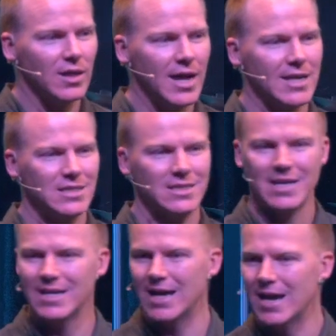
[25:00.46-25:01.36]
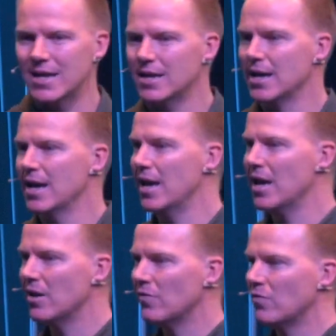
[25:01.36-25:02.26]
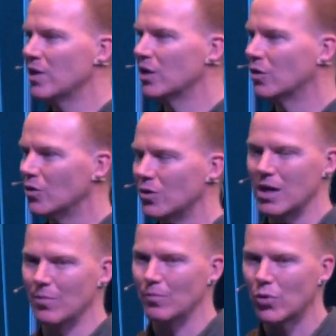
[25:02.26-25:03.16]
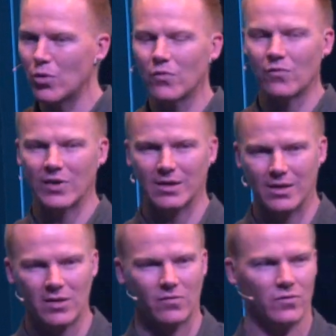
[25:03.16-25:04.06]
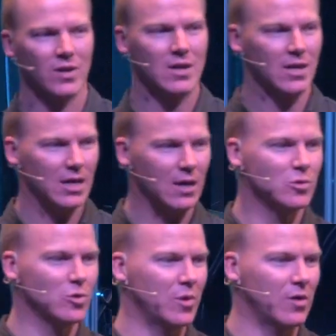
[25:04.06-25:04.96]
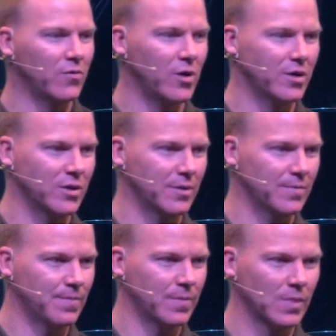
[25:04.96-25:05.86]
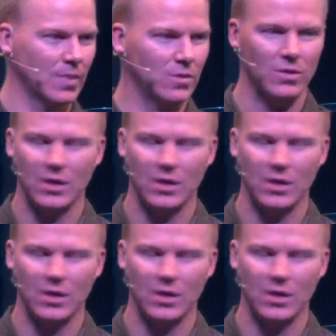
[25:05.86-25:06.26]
light and saying, hey, every good and perfect gift comes from our Father, who